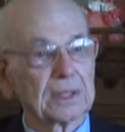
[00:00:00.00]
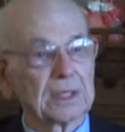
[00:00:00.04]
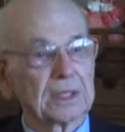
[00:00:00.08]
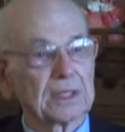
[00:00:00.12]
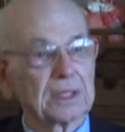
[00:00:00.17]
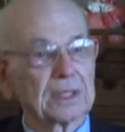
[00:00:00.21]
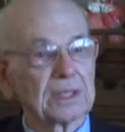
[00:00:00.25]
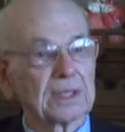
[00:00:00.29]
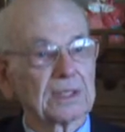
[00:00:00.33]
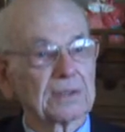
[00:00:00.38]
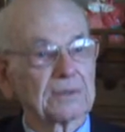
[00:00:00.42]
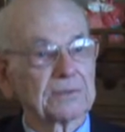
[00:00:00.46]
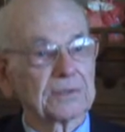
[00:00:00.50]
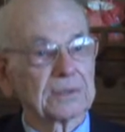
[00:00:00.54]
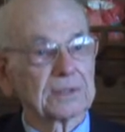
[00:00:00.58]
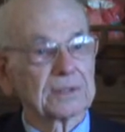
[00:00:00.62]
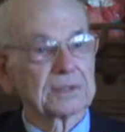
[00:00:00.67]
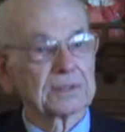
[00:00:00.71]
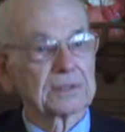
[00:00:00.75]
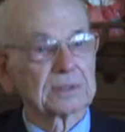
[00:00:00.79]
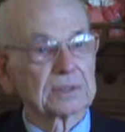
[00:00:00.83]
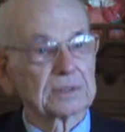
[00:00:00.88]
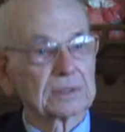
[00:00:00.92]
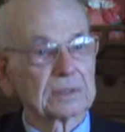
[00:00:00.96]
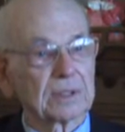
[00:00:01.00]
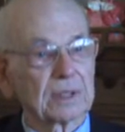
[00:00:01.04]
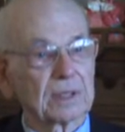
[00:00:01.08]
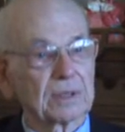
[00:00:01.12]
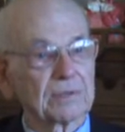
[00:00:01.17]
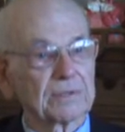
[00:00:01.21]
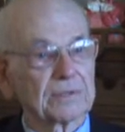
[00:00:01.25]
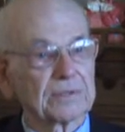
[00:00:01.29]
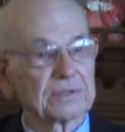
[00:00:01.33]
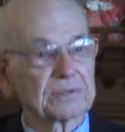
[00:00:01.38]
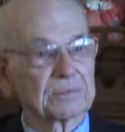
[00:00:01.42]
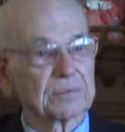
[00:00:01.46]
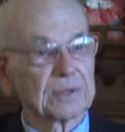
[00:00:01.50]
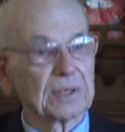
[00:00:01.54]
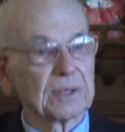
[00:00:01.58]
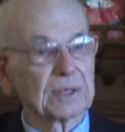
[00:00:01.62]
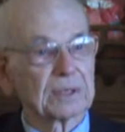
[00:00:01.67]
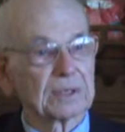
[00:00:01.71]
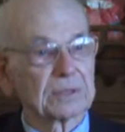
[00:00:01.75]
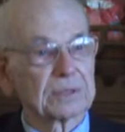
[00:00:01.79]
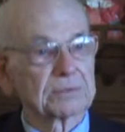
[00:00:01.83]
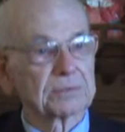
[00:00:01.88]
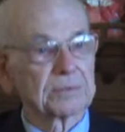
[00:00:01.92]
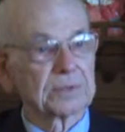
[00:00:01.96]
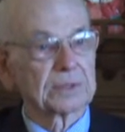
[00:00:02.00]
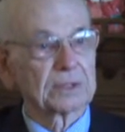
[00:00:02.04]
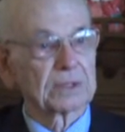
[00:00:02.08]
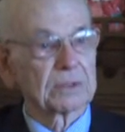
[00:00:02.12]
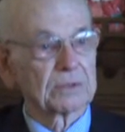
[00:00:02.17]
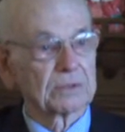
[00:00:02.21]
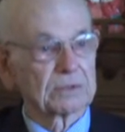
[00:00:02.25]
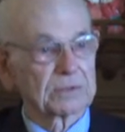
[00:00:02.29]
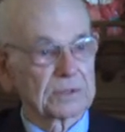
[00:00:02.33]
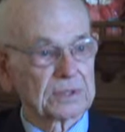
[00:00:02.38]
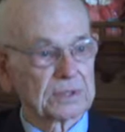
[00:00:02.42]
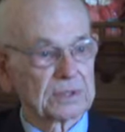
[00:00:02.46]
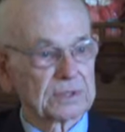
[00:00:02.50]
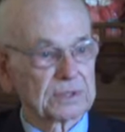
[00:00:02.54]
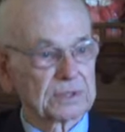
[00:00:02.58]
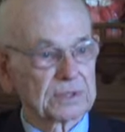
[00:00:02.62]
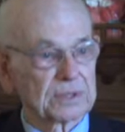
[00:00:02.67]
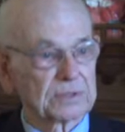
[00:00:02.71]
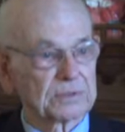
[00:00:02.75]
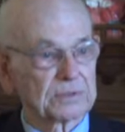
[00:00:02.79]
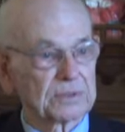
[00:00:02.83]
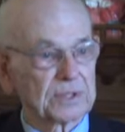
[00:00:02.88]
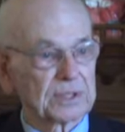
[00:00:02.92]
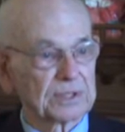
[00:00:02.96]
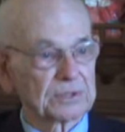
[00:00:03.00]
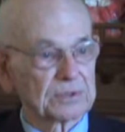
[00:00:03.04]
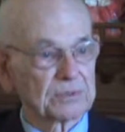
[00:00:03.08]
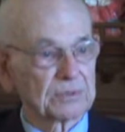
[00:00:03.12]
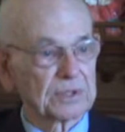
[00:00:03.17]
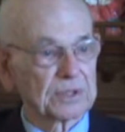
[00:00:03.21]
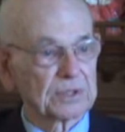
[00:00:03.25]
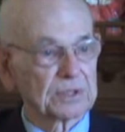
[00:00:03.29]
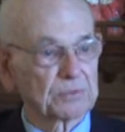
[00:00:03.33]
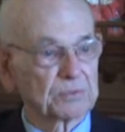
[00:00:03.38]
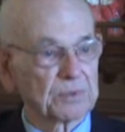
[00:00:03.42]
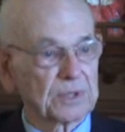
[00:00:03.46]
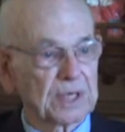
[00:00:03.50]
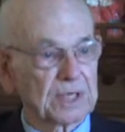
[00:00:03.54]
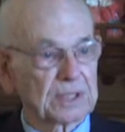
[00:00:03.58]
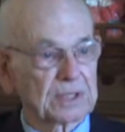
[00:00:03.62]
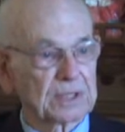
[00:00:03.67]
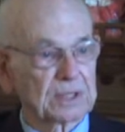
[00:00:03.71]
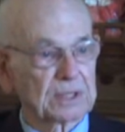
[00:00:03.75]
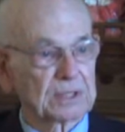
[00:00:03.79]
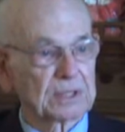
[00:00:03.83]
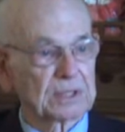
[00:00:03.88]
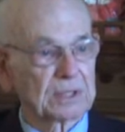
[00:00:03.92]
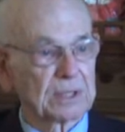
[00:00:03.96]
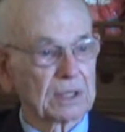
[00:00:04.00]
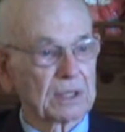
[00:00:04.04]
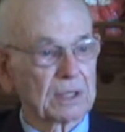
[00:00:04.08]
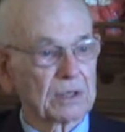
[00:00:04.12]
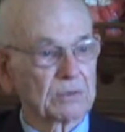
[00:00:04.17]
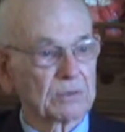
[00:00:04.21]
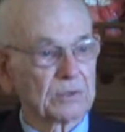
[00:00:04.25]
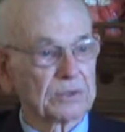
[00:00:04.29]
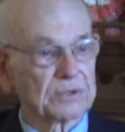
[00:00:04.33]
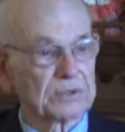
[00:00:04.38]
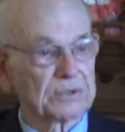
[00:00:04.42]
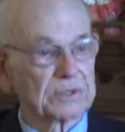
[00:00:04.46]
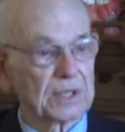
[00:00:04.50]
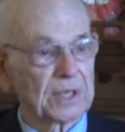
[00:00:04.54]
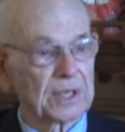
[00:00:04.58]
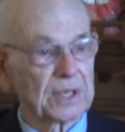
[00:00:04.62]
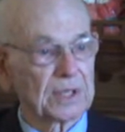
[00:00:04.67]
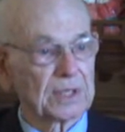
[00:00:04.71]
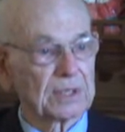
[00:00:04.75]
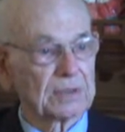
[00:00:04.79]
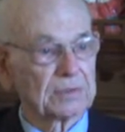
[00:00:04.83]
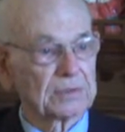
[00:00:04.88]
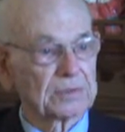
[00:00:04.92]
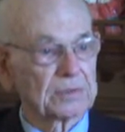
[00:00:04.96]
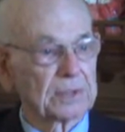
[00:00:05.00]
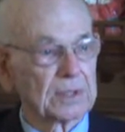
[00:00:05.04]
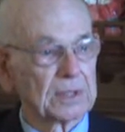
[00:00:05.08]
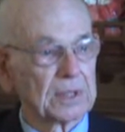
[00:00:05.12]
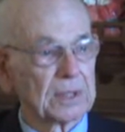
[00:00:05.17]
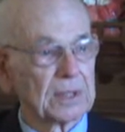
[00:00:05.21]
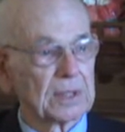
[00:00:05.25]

loved all of his brothers, but of course in the situation where he's practiced the law with James,